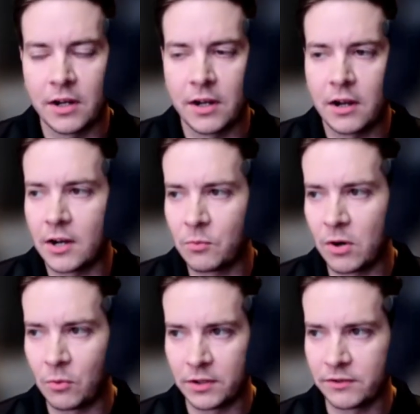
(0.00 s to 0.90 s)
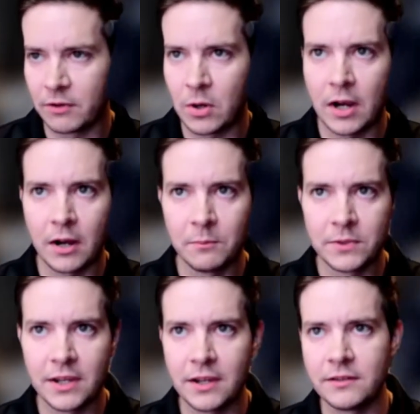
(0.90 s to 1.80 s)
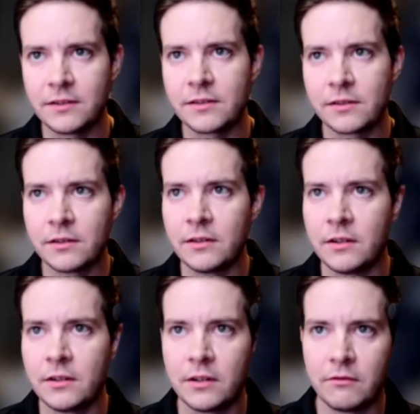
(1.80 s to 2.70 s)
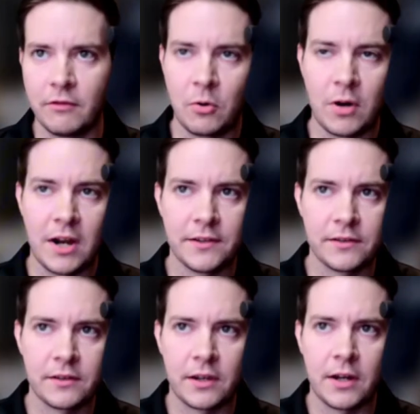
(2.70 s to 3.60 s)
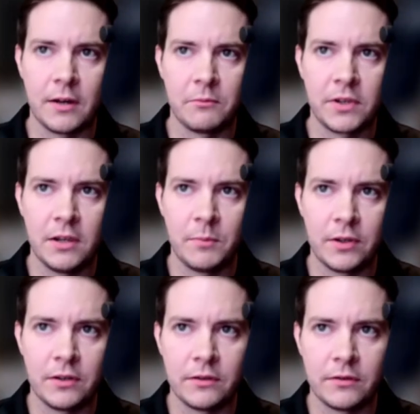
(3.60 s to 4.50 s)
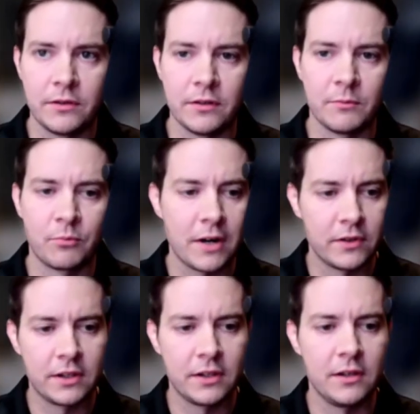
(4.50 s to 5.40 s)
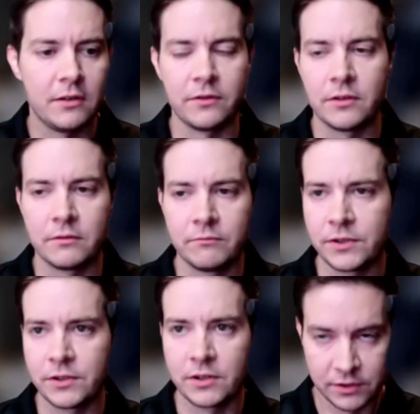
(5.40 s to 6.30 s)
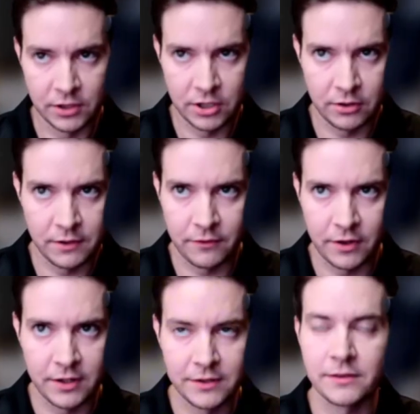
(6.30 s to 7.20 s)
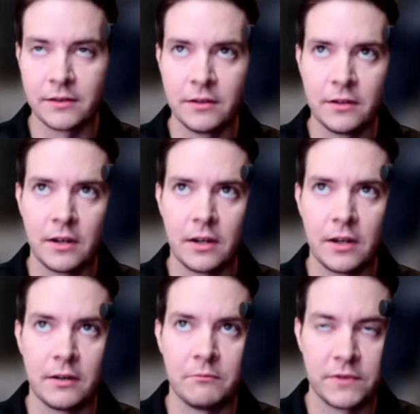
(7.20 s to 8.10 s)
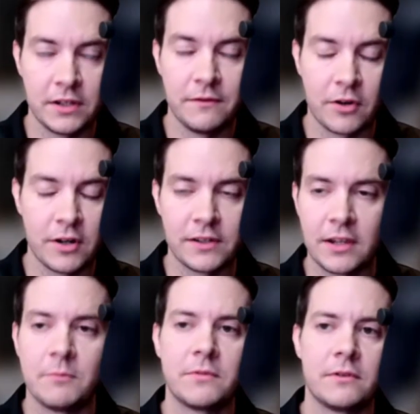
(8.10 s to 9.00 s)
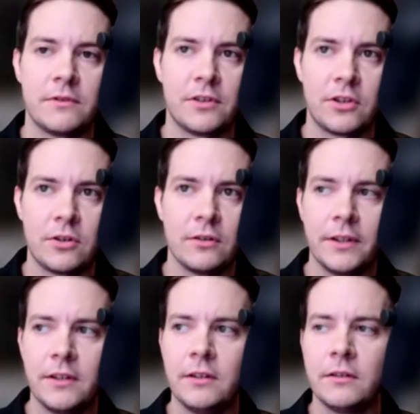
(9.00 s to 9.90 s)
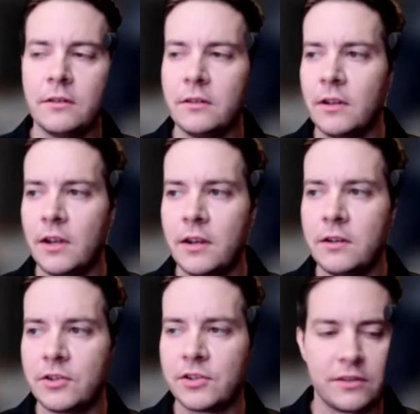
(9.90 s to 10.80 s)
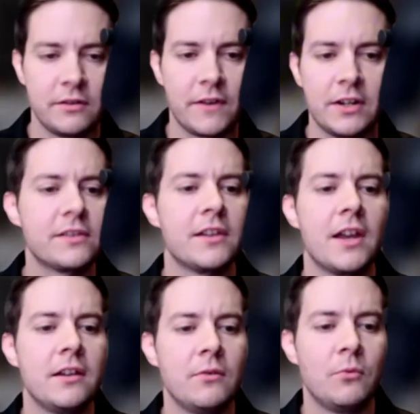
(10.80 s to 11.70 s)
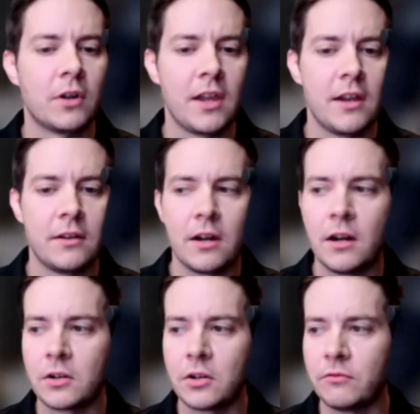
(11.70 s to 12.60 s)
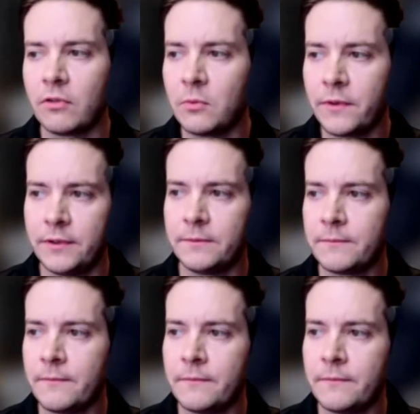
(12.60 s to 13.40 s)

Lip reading: hardware wallets require updates. It requires keeping the private key or the security phrase, seed phrase kept securely, and just sort of understanding what can and can't go wrong with it.